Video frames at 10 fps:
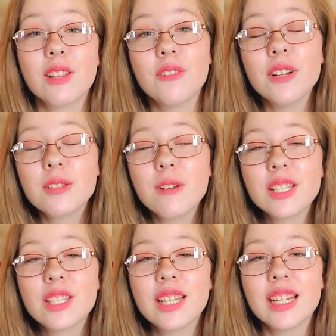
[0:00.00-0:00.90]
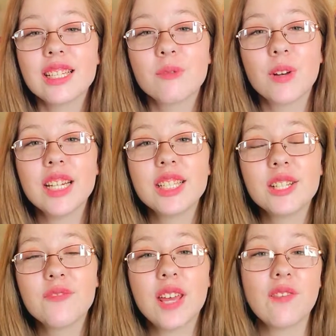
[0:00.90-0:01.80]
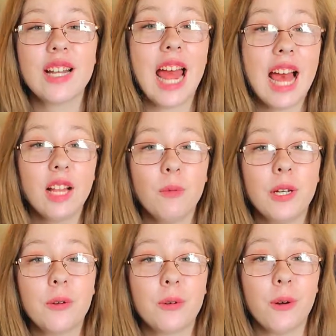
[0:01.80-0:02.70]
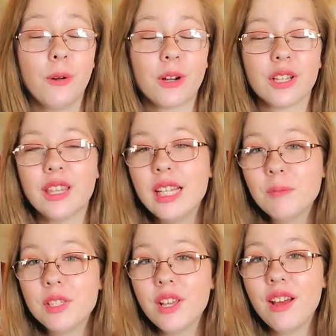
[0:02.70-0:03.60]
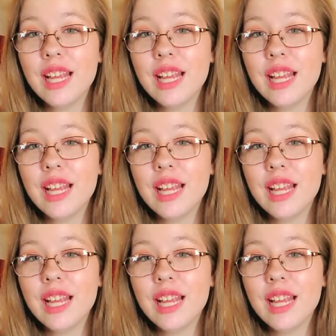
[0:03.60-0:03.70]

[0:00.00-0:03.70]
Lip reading: the first question is, what is your favorite Halloween or horror theme song?